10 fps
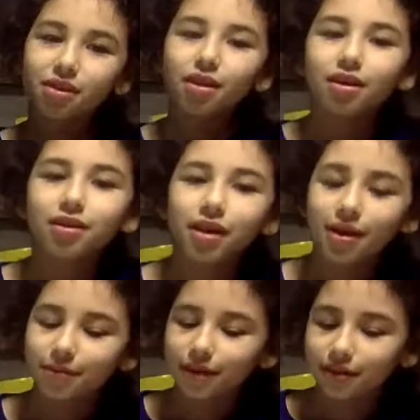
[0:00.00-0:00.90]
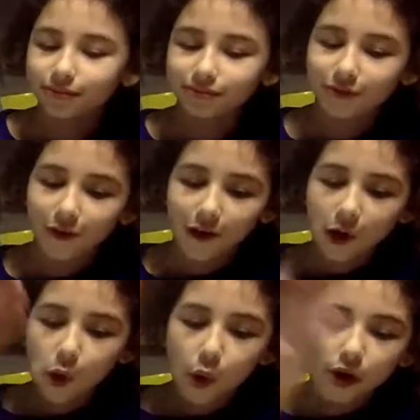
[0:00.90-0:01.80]
Yeah.
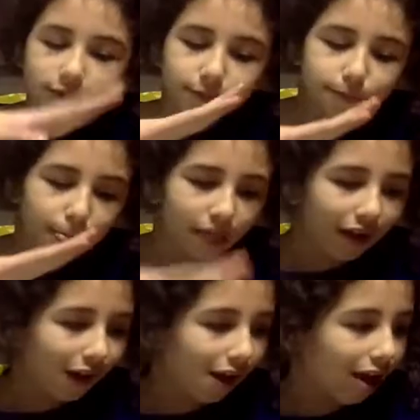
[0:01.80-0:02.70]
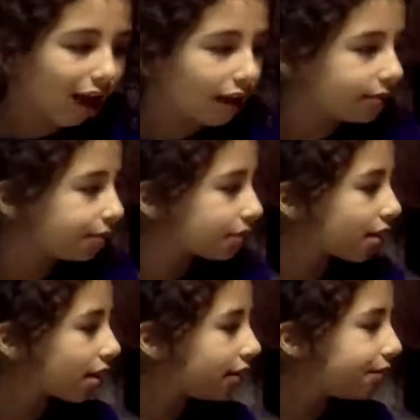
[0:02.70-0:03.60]
So we're going to wait on those to cool, and then
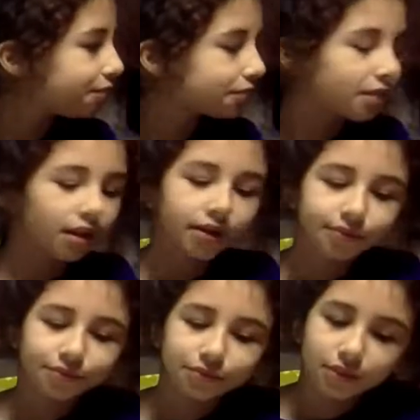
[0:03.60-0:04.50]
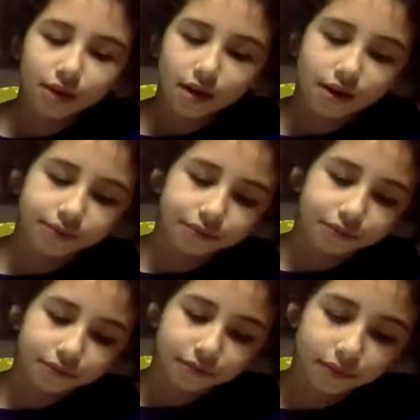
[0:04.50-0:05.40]
we can decorate them. And that'll
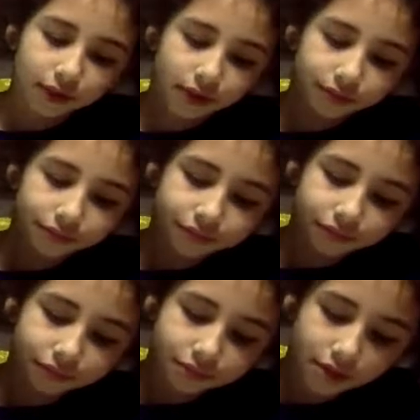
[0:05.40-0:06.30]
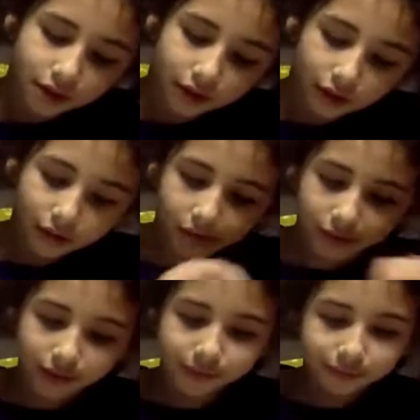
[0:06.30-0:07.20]
be for today. If you have any
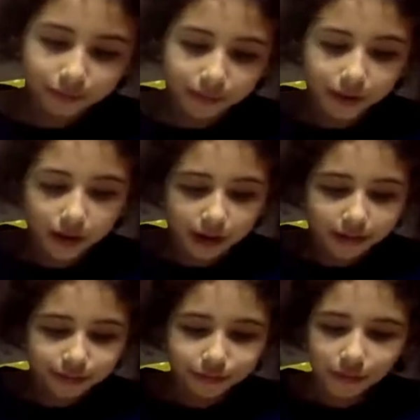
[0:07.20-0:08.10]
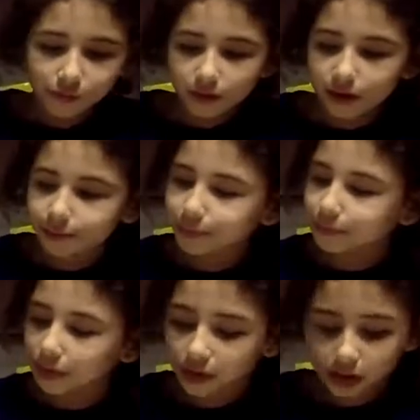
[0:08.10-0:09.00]
questions, definitely let us know.
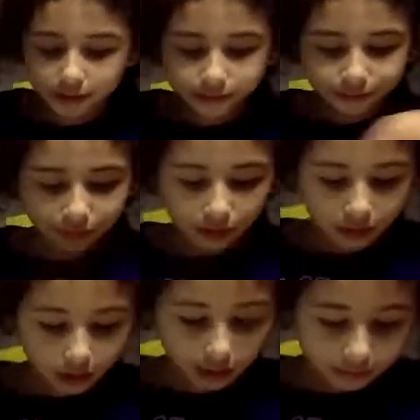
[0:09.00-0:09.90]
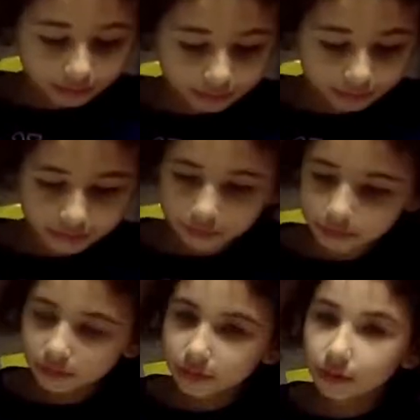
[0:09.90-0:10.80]
Our live will be ending
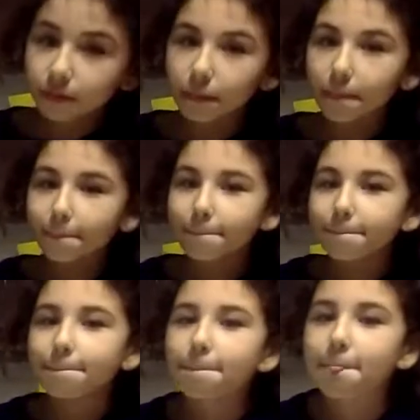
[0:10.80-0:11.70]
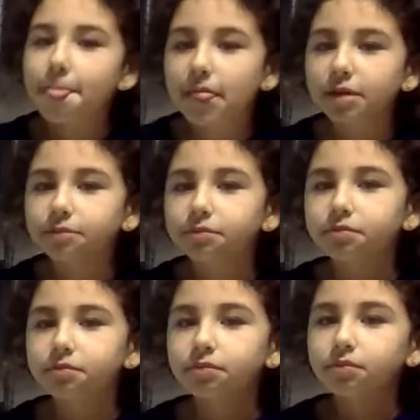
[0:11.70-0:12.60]
at 9:05, I believe.
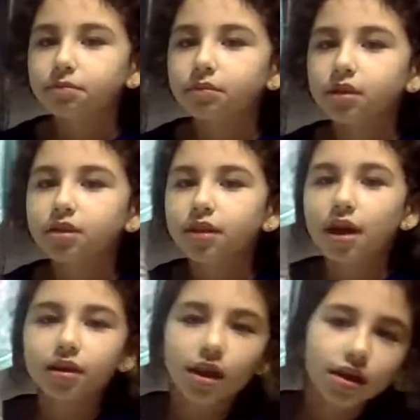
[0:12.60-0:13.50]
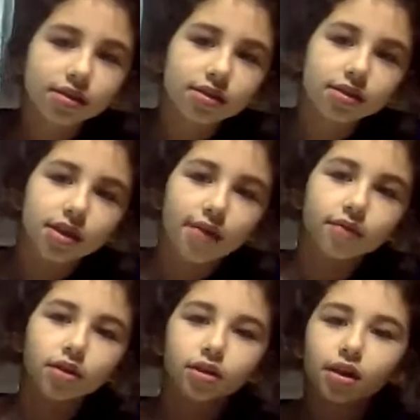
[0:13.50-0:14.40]
Isn't that in like
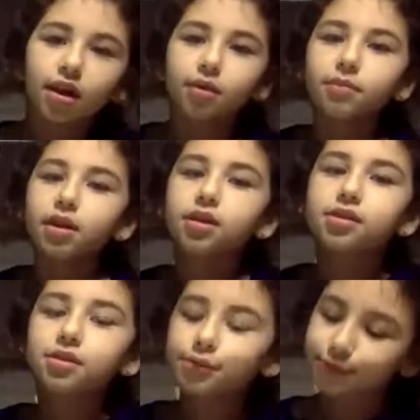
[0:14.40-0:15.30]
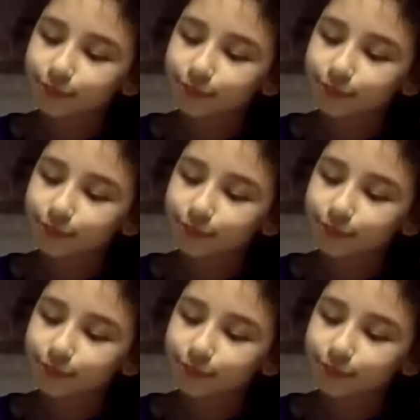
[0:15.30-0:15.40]
7 minutes?